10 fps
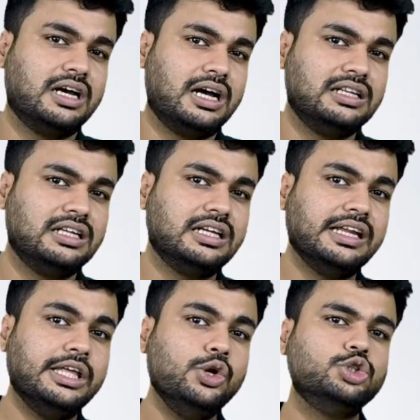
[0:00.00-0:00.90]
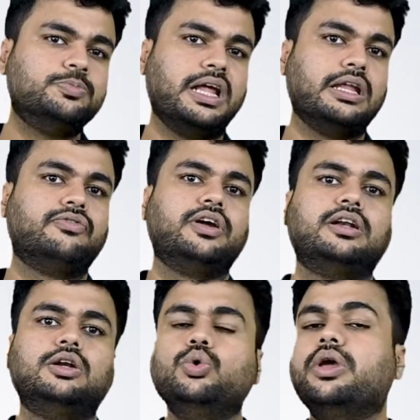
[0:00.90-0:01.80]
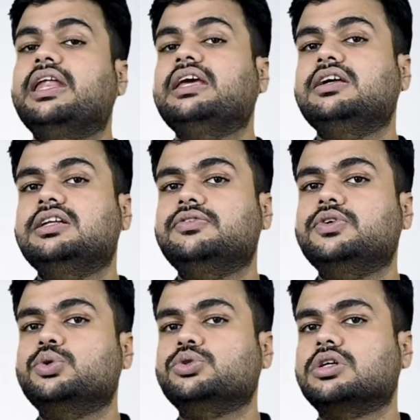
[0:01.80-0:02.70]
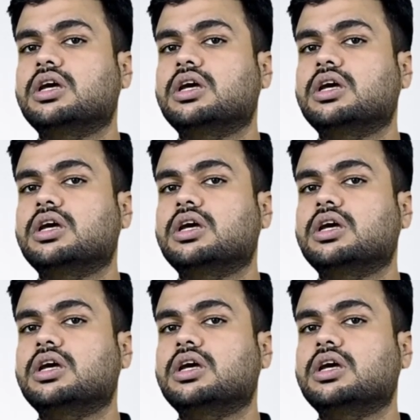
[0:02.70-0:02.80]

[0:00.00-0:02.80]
another huge benefit to gaining reviews.